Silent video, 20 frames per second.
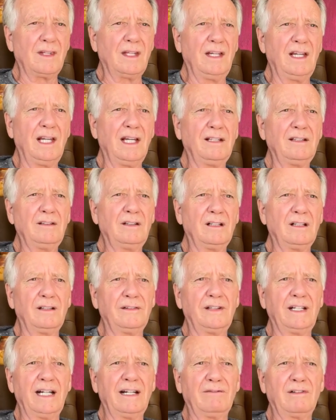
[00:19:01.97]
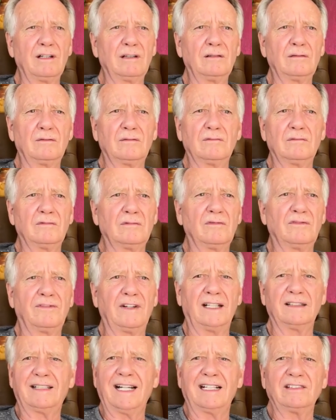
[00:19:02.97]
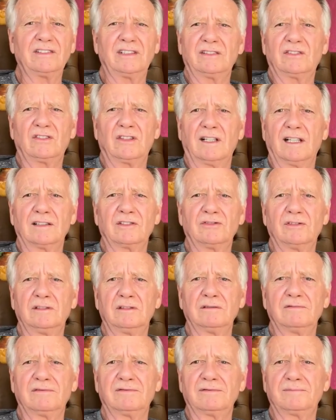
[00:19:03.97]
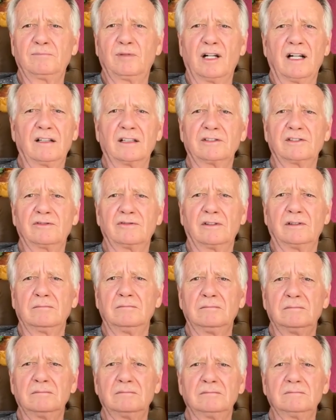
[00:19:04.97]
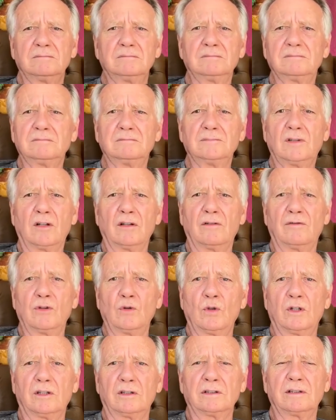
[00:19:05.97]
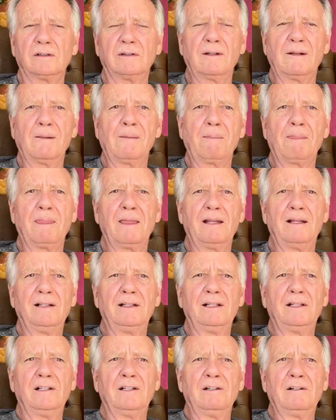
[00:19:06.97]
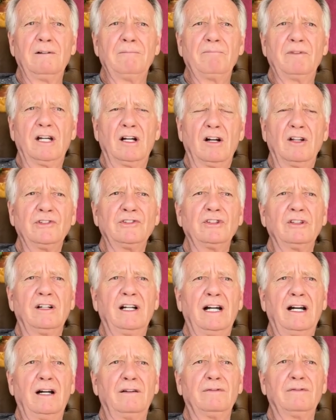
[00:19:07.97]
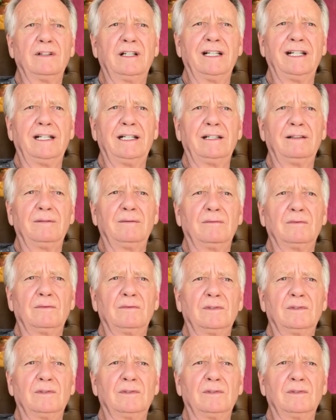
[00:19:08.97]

And they have a fantastic selection of products from all over the world. They also have a